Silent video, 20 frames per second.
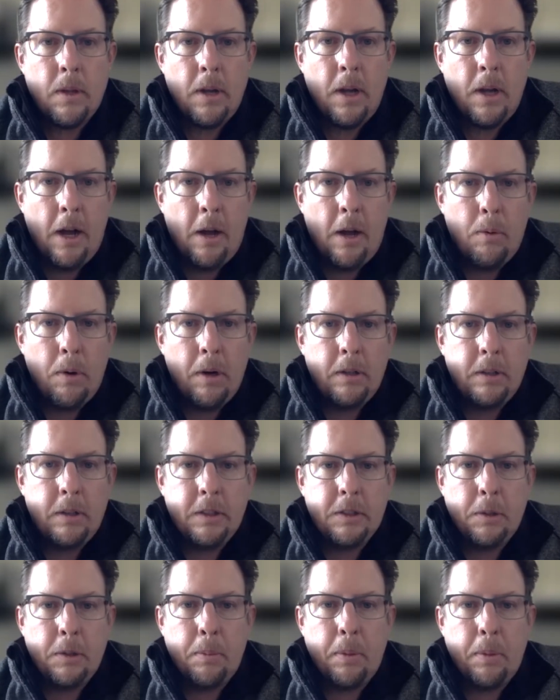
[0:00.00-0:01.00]
We're
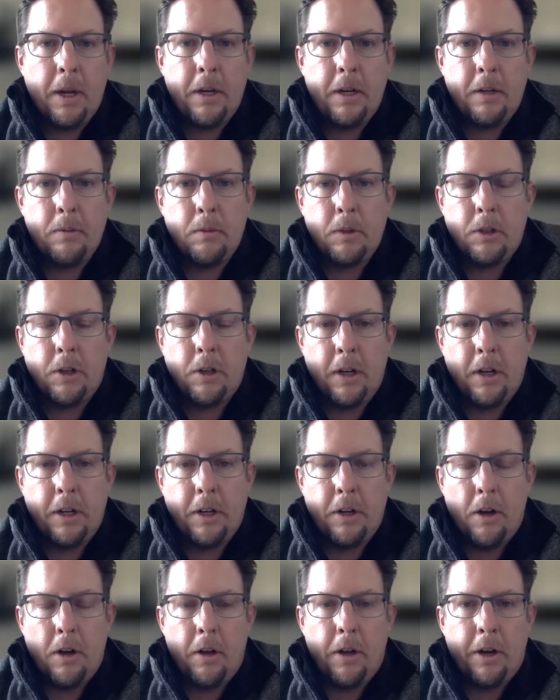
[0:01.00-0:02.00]
anticipating, we're trying to
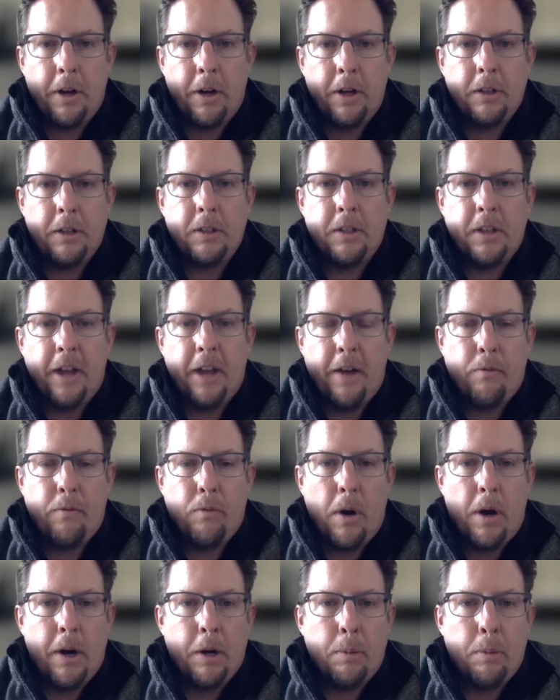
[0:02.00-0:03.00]
get all areas to have
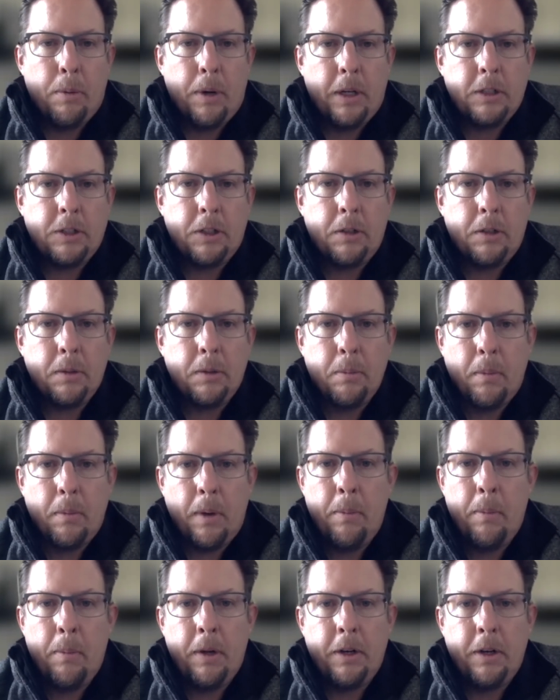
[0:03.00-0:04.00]
water pressure
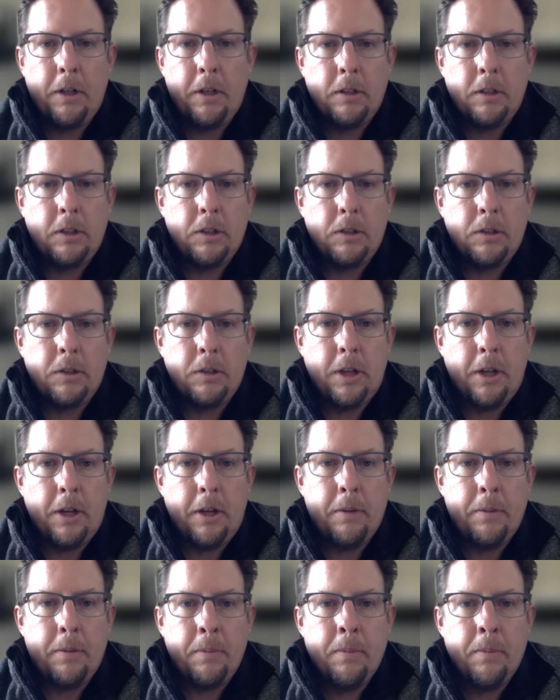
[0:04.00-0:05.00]
by Monday or
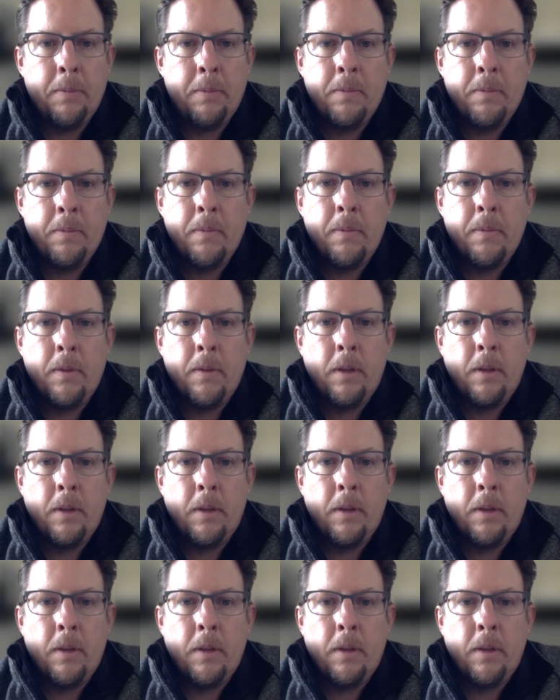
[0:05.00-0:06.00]
Tuesday.
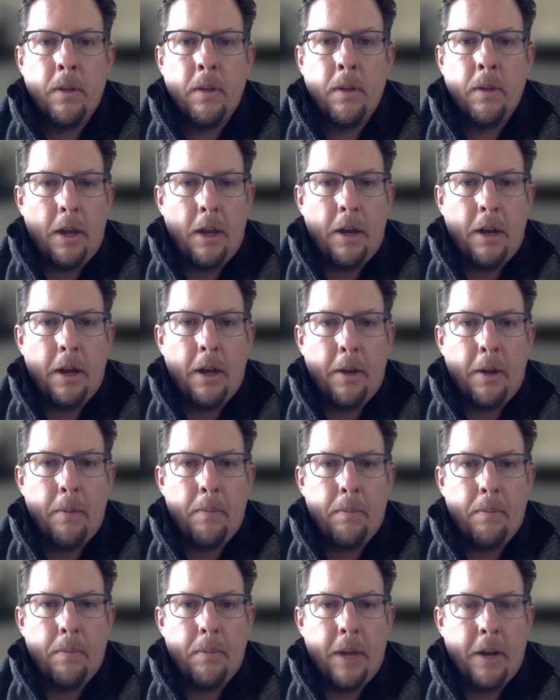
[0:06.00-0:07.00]
And okay.
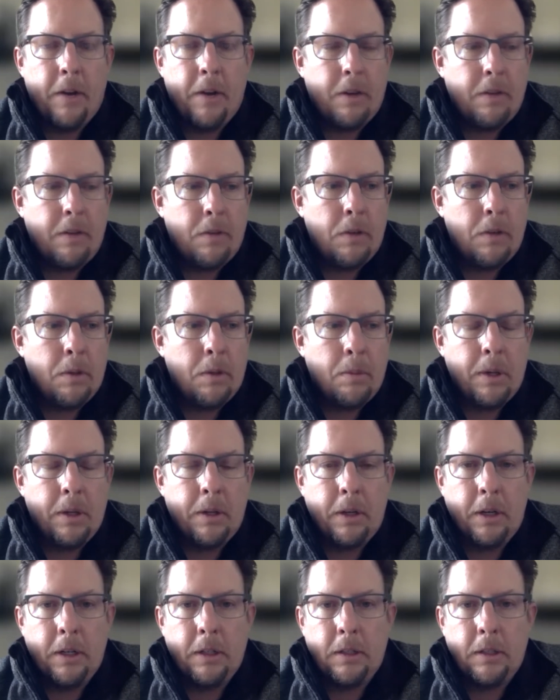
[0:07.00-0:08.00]
Then that'll give you the
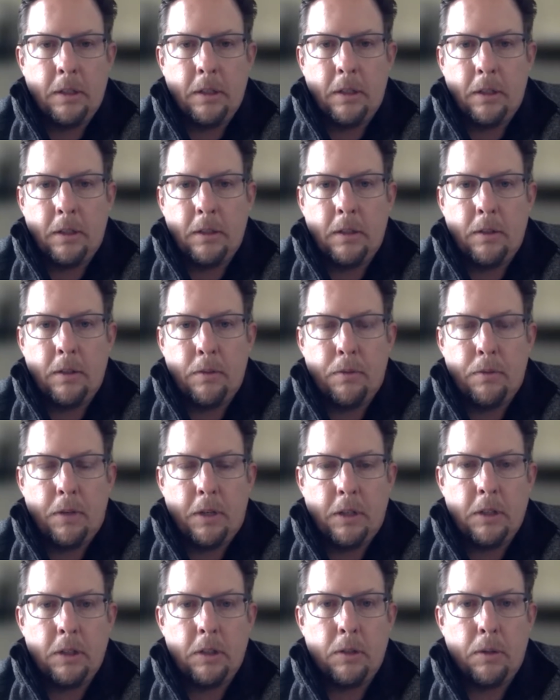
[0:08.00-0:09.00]
ability to, you know,
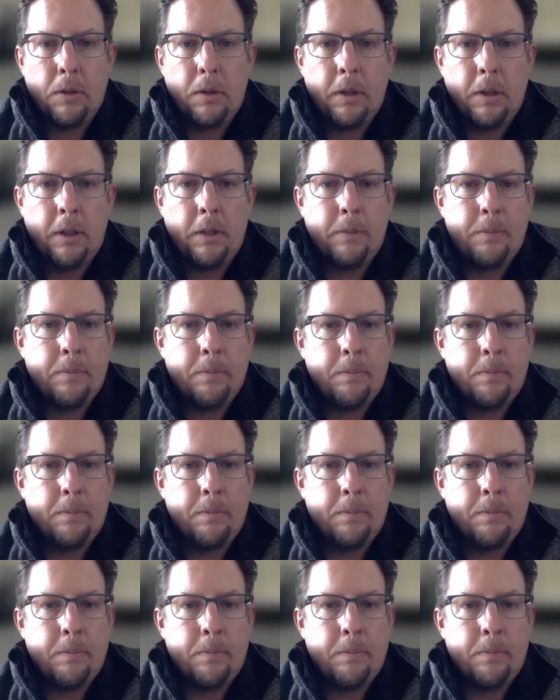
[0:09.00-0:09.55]
flush a toilet